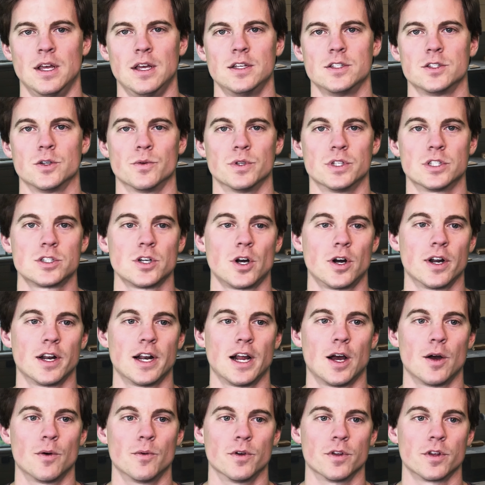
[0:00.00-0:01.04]
So we started
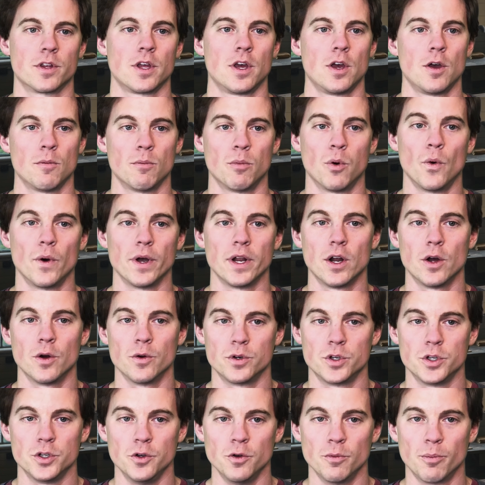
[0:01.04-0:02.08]
out with
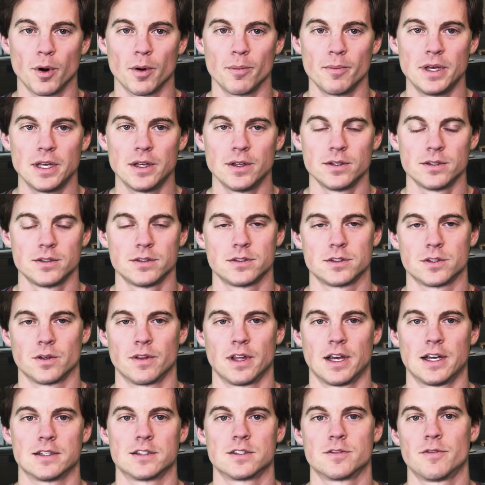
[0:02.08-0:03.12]
0.02 per mil, so
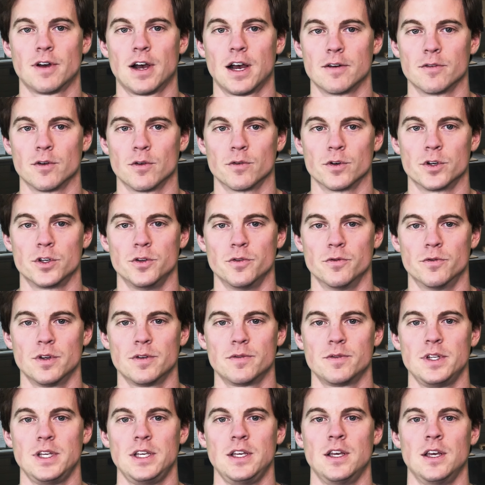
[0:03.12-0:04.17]
that's 5 over
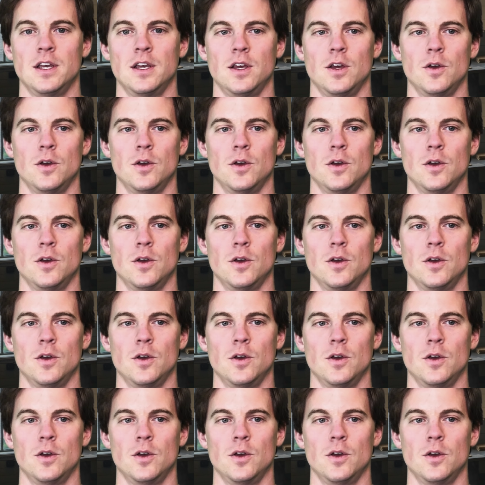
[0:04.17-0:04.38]
250.